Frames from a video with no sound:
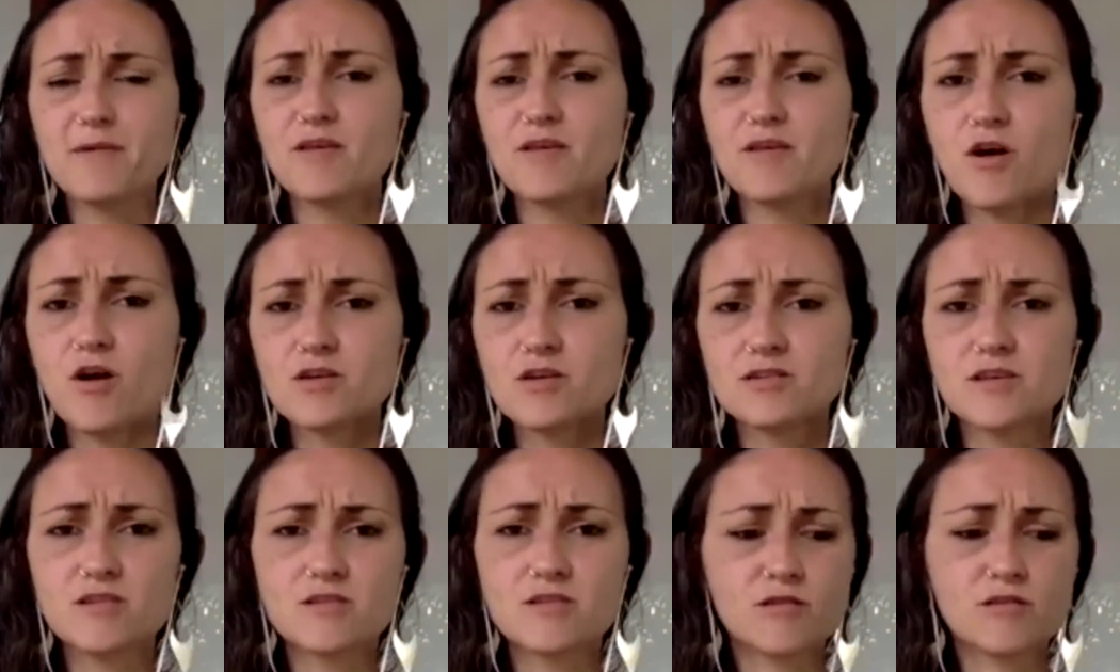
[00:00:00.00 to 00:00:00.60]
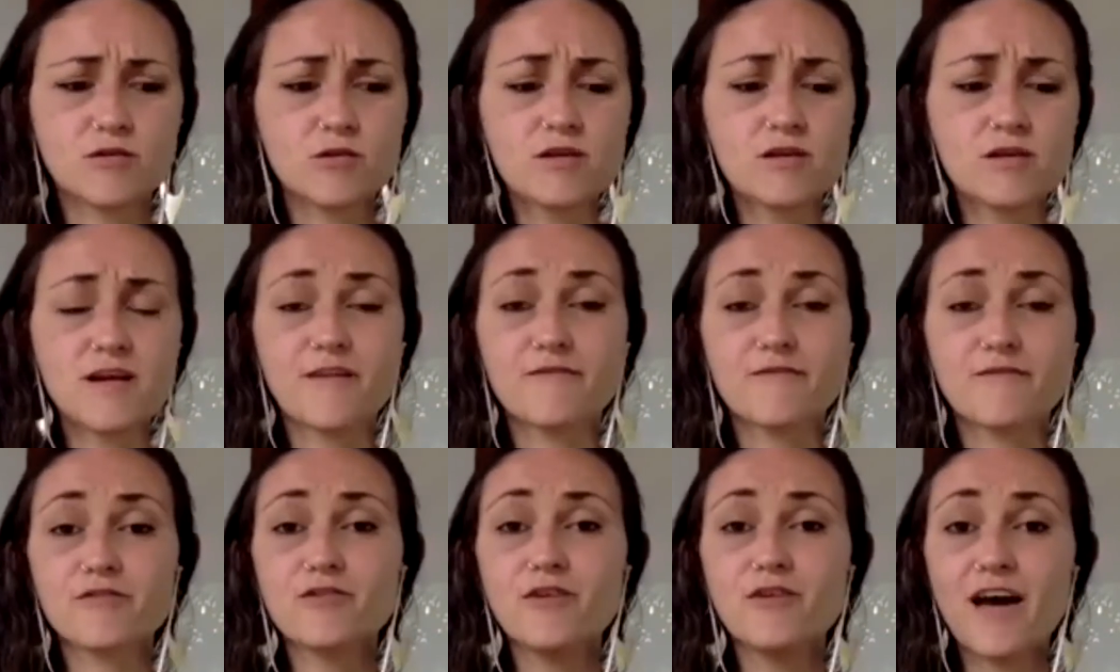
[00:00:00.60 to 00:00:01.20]
the content's not good
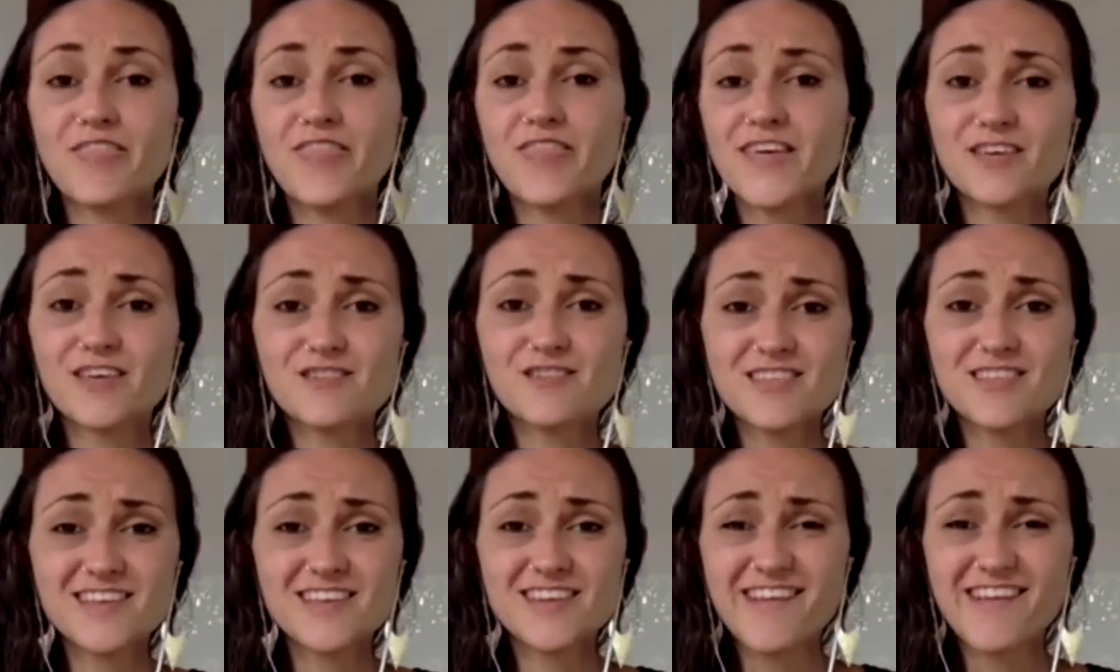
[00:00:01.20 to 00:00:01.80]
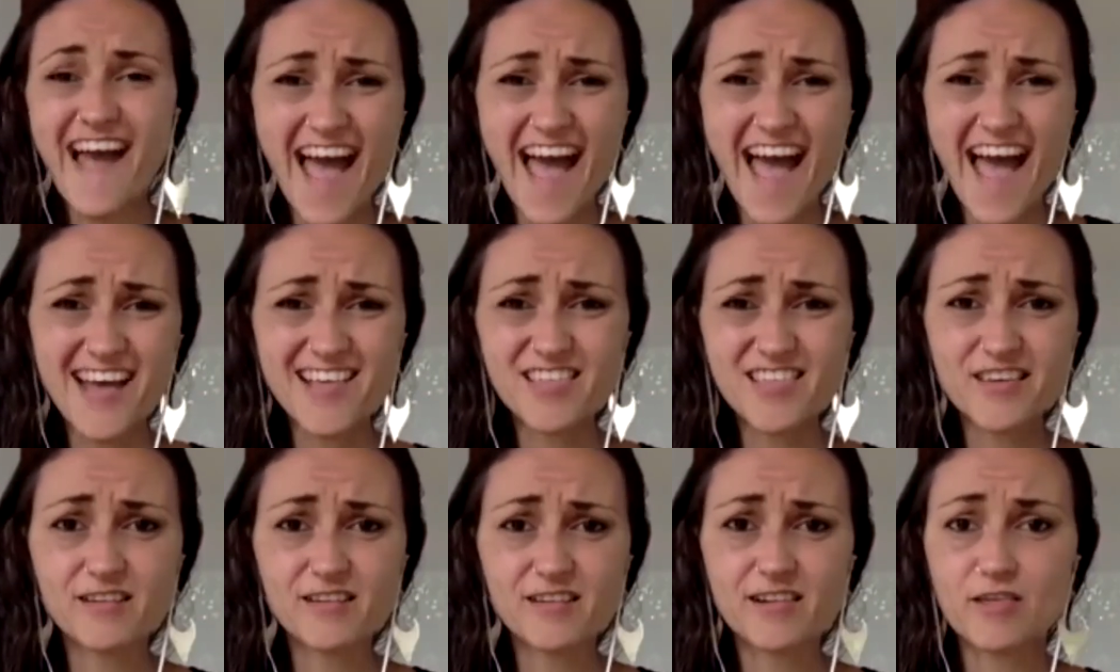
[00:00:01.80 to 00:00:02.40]
enough? So I think you just need to
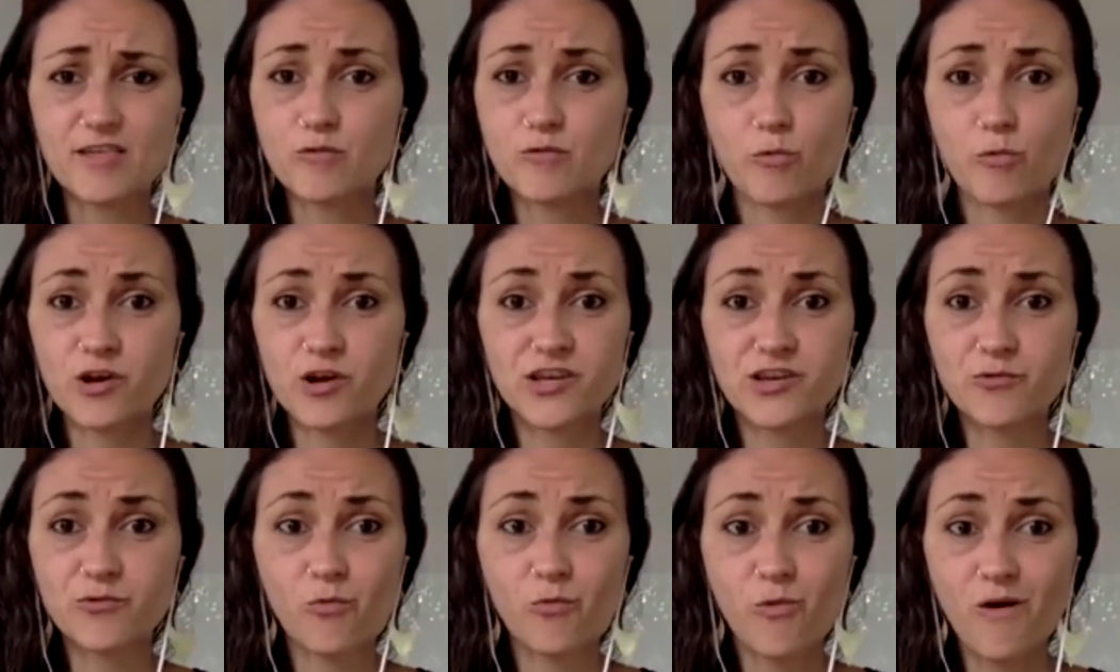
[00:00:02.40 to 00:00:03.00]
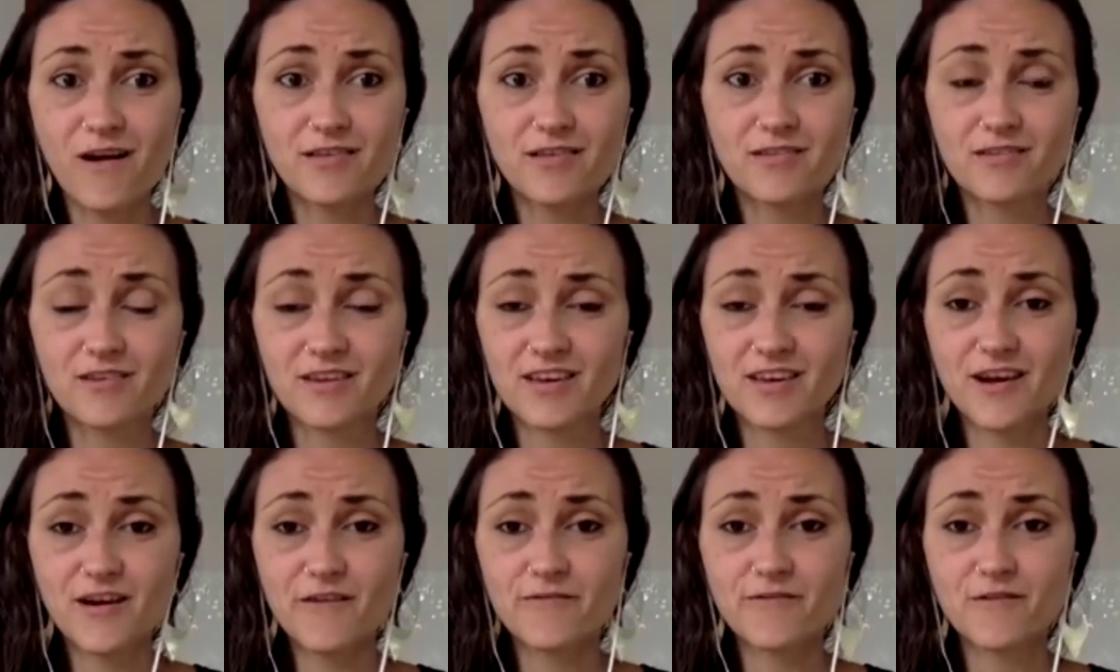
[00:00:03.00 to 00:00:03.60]
ask your list, what do you want
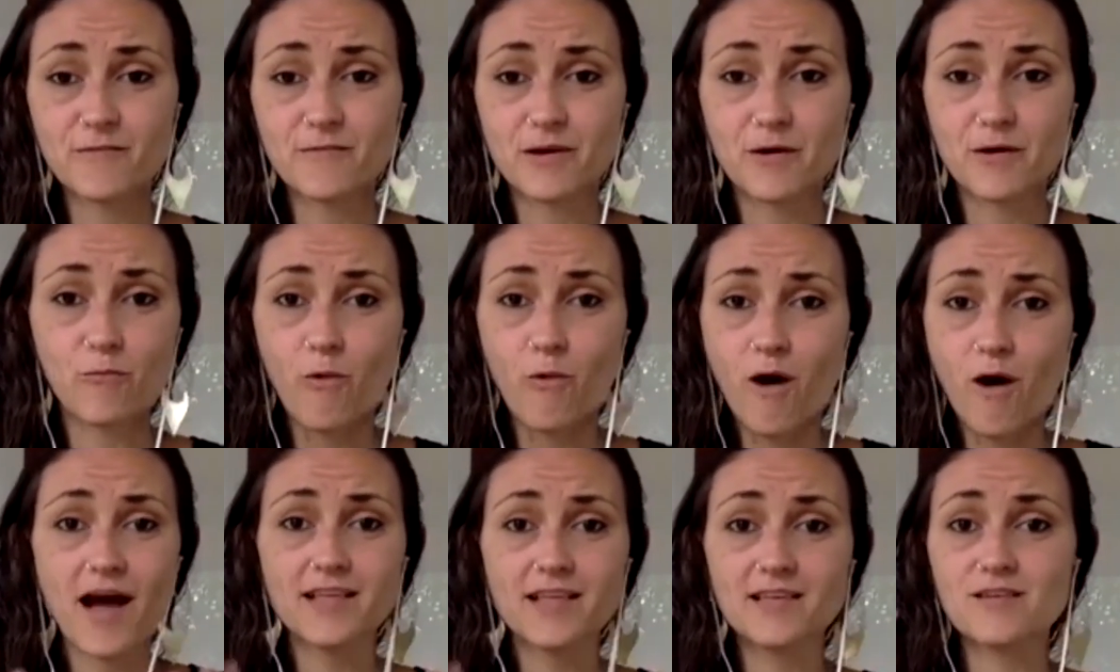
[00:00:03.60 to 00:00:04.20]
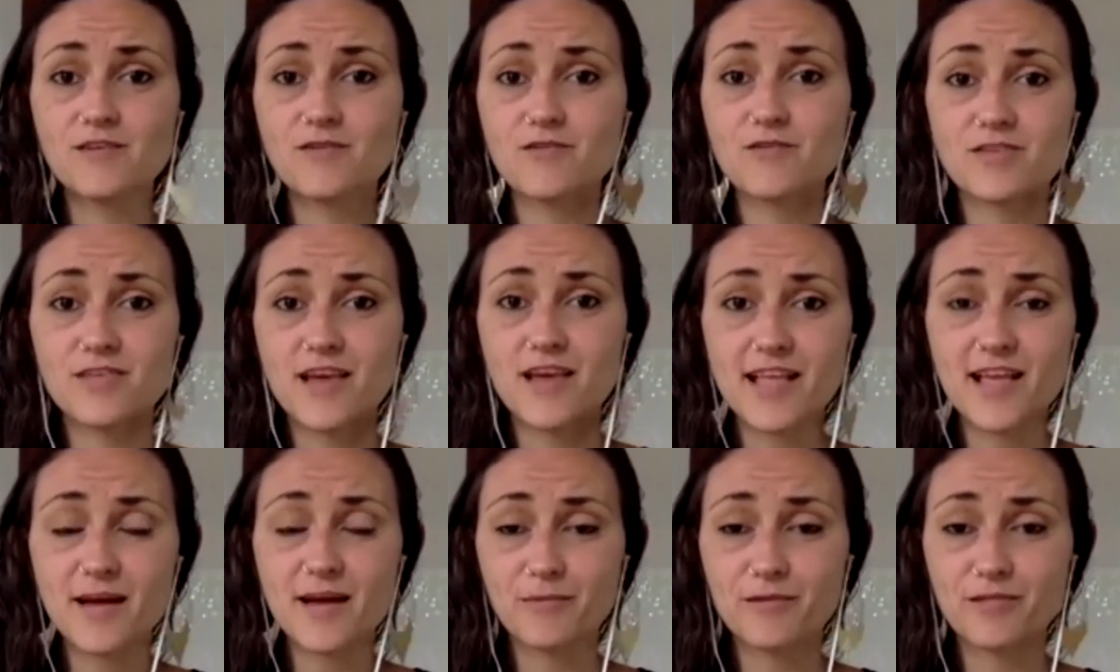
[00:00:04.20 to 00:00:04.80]
to hear from me? Why did you
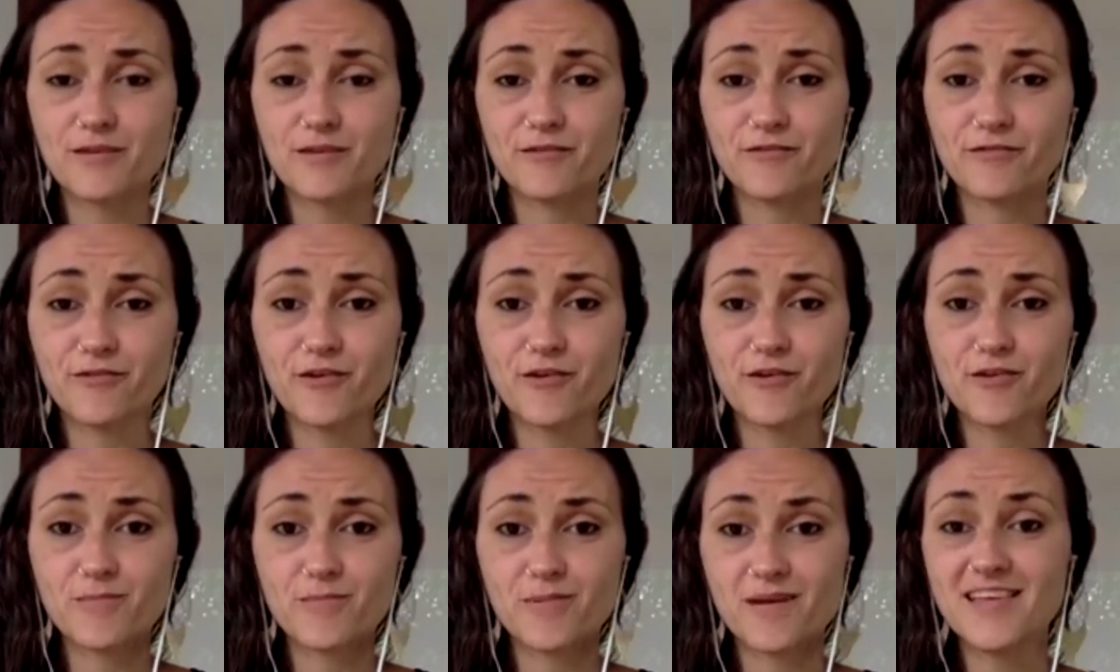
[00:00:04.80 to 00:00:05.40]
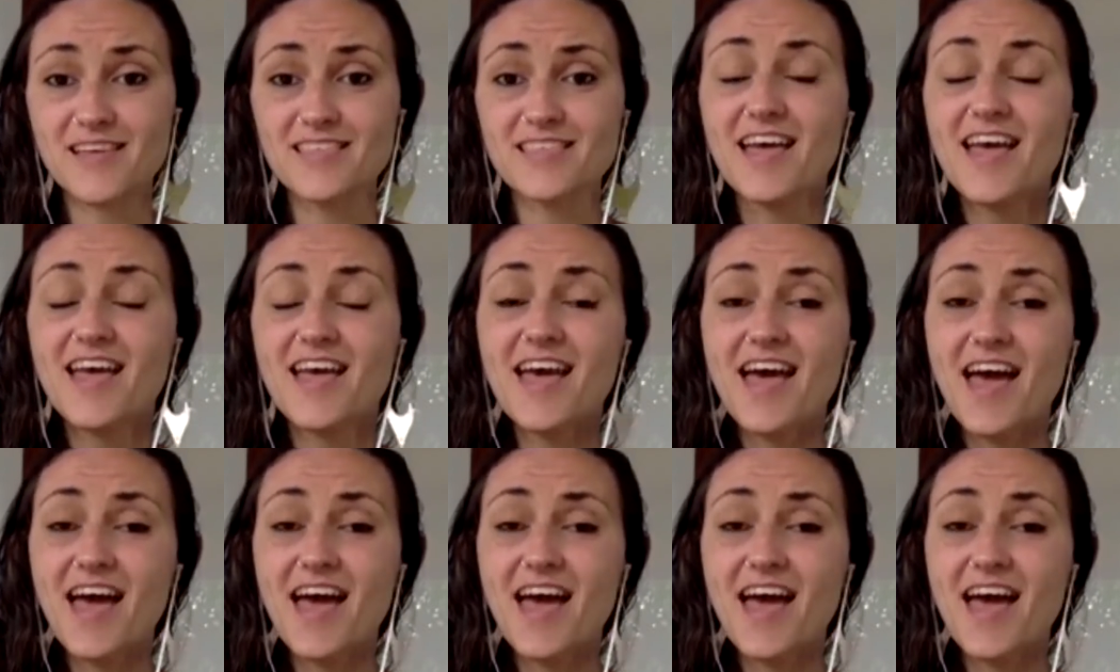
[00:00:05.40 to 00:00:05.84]
sign up in the first place?